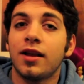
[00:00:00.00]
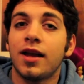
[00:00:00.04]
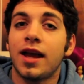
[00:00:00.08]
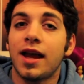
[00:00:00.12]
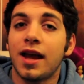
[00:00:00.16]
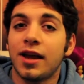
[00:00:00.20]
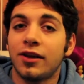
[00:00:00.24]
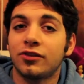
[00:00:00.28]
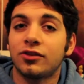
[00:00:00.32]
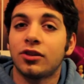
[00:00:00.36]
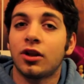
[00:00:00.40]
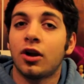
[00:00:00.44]

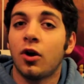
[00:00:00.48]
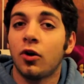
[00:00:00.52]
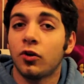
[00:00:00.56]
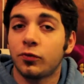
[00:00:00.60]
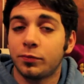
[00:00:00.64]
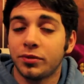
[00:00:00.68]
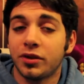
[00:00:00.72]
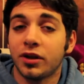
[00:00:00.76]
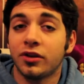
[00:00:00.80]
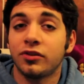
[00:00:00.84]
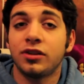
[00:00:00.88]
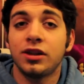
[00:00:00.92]
as the
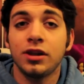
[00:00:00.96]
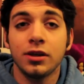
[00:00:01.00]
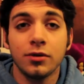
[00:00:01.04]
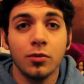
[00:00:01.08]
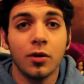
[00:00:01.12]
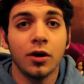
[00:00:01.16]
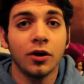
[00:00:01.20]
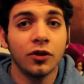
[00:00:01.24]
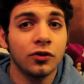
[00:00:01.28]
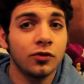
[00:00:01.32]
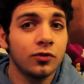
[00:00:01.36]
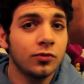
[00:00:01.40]
host because he
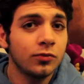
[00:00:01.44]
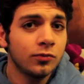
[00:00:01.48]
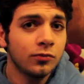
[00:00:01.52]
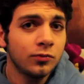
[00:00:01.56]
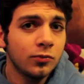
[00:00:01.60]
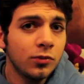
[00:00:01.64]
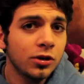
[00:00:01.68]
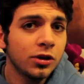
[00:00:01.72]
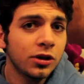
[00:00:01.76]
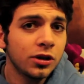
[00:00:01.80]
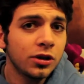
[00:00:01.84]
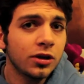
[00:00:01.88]
was
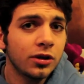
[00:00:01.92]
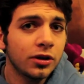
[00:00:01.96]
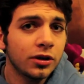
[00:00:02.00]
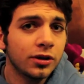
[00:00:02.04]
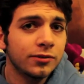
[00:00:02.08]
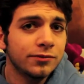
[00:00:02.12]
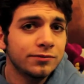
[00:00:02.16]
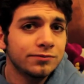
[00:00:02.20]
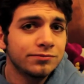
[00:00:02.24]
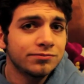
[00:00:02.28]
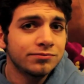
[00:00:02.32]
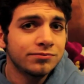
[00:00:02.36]
really
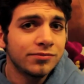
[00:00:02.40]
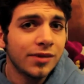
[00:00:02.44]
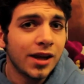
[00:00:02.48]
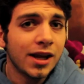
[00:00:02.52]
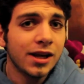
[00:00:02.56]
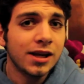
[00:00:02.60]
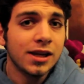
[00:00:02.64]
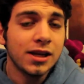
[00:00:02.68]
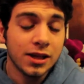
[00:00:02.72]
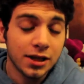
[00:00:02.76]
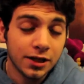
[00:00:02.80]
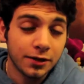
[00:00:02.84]
good.
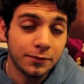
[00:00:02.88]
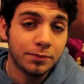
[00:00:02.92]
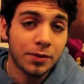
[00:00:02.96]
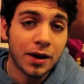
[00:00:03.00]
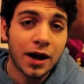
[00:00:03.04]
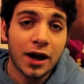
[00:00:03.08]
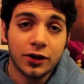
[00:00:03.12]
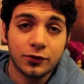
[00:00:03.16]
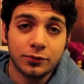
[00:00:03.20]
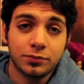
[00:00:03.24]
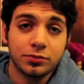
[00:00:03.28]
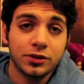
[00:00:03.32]
And he could
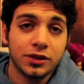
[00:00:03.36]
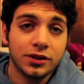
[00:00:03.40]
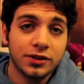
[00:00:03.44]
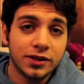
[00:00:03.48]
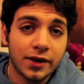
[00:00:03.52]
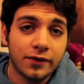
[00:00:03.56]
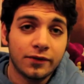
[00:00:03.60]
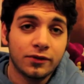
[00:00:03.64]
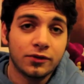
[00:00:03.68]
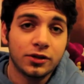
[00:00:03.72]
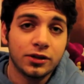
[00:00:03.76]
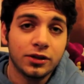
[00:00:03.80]
possibly
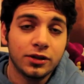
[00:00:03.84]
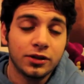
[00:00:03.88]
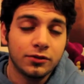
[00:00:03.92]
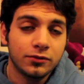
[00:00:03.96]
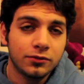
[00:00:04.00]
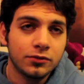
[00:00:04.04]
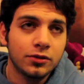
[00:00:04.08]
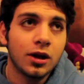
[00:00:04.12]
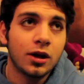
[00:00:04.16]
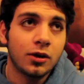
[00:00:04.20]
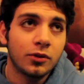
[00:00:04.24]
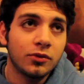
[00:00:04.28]

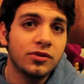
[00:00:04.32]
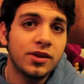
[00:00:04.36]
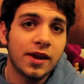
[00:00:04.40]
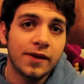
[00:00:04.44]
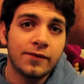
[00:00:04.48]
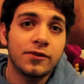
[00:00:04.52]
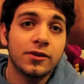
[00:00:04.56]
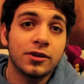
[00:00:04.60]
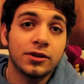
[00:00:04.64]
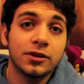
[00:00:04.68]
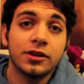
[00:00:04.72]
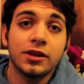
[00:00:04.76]

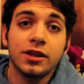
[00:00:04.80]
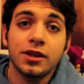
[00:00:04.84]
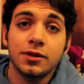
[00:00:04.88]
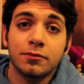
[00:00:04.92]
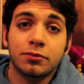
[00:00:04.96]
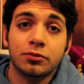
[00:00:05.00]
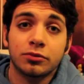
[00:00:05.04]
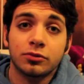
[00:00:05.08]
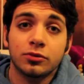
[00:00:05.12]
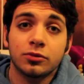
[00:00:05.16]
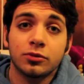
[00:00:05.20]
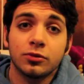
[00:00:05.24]
definitely
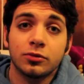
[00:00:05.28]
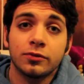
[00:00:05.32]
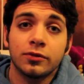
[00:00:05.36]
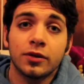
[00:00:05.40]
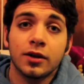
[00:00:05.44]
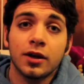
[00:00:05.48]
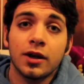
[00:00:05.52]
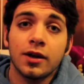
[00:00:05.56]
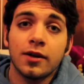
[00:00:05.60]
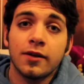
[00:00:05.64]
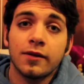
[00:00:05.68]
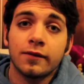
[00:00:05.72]
improve
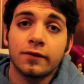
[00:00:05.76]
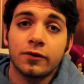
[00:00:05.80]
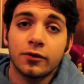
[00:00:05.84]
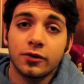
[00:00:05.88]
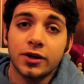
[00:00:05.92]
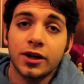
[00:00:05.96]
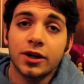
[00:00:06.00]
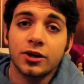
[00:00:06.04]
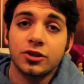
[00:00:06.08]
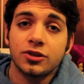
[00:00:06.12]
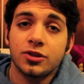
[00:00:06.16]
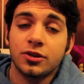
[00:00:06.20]
for
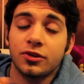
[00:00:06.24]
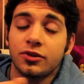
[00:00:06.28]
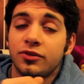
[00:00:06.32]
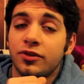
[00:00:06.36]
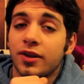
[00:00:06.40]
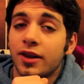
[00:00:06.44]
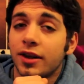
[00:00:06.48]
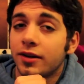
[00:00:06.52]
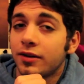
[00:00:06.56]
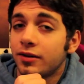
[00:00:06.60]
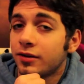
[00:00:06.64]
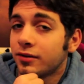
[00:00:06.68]
next year's
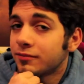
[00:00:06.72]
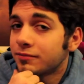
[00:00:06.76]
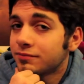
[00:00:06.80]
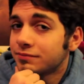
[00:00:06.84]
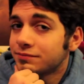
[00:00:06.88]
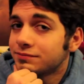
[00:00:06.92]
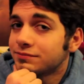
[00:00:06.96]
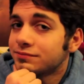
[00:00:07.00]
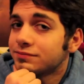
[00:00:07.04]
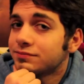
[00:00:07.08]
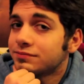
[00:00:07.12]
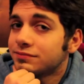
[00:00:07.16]
seg.
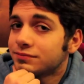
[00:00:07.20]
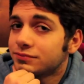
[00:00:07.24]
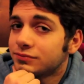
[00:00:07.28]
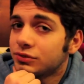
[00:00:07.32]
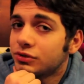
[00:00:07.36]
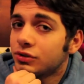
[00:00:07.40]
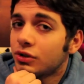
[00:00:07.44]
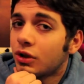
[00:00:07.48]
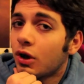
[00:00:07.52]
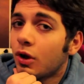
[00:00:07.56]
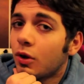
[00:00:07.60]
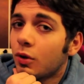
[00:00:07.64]

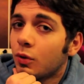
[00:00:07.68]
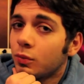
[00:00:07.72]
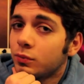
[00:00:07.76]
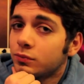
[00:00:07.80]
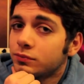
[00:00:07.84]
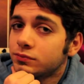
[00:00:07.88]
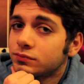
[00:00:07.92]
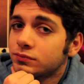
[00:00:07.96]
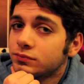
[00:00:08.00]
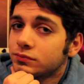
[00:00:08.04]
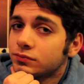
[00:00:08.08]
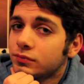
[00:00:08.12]
So,
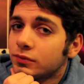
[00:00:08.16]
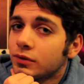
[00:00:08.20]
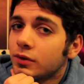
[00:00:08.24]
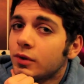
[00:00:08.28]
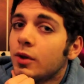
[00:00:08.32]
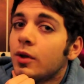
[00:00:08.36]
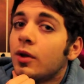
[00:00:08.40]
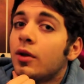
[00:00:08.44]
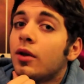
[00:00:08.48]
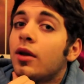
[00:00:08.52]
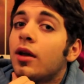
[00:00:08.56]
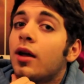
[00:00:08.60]

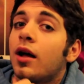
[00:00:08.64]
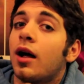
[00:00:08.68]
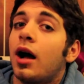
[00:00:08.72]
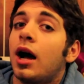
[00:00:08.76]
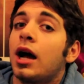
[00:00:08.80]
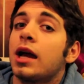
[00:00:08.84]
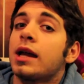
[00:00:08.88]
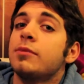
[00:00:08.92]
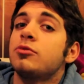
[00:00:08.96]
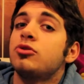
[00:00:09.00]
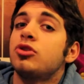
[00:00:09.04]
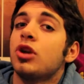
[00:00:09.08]

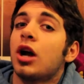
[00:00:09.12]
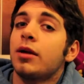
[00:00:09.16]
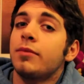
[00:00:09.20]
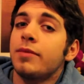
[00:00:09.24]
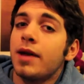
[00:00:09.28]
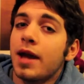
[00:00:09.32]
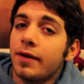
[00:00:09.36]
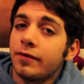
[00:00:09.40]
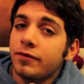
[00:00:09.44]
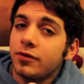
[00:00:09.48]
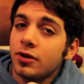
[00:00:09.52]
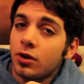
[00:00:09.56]
I am John
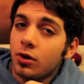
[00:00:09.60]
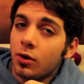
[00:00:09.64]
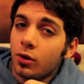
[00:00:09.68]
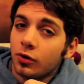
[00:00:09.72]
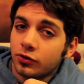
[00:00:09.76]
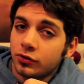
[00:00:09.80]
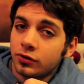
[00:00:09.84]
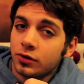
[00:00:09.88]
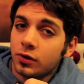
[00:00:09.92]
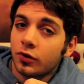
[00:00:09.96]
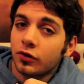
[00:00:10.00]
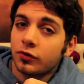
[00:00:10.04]
Maffio,
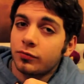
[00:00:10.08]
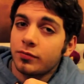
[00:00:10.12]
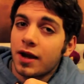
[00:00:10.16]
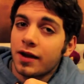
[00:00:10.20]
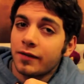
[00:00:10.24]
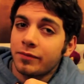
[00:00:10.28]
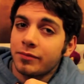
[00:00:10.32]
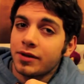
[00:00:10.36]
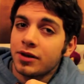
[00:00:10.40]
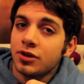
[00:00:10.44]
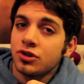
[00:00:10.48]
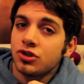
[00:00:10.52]
also known as
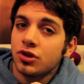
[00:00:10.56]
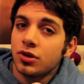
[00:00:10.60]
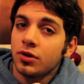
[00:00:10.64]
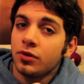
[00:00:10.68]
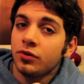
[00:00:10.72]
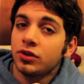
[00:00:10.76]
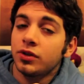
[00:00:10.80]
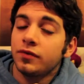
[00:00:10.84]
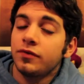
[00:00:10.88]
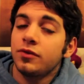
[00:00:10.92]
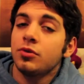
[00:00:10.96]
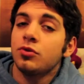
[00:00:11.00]

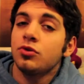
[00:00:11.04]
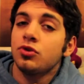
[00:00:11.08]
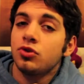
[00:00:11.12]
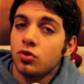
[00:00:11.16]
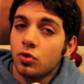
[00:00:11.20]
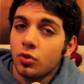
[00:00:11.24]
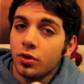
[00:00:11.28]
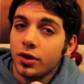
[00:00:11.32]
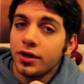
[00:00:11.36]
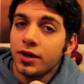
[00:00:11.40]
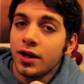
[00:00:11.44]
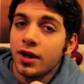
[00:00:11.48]
MaffmanJones. If you
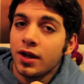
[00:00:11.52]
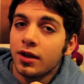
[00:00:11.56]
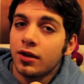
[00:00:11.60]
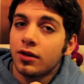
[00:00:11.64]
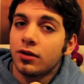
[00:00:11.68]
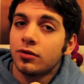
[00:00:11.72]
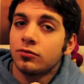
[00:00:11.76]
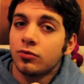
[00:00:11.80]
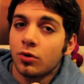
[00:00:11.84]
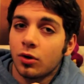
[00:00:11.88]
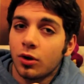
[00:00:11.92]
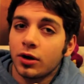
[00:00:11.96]
enjoyed
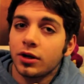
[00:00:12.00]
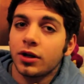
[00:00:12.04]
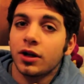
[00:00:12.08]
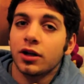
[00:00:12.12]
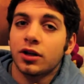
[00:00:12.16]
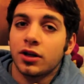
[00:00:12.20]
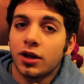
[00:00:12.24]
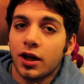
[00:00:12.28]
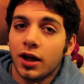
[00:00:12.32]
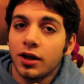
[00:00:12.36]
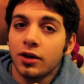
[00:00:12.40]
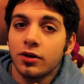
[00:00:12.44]
Raw and
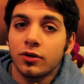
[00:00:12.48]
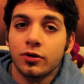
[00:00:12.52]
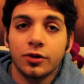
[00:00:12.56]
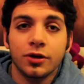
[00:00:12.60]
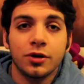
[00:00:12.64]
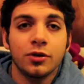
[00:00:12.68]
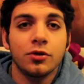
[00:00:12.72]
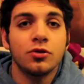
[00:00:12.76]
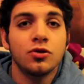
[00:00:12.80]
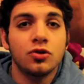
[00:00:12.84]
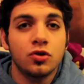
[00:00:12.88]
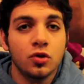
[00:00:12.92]
Uncut, or
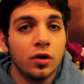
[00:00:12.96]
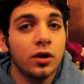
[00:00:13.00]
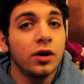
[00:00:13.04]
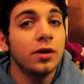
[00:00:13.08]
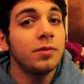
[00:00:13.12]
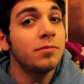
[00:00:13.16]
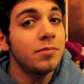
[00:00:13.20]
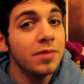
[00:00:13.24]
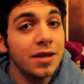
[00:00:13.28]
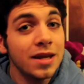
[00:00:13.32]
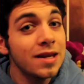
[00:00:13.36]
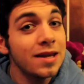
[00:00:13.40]
you
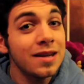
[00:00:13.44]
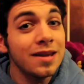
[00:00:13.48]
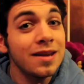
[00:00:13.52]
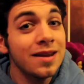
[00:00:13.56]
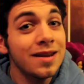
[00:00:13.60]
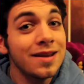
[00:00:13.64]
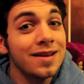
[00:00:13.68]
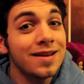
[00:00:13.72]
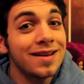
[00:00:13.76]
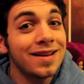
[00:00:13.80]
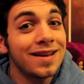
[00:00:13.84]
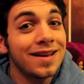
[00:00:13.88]
enjoy
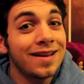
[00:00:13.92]
me,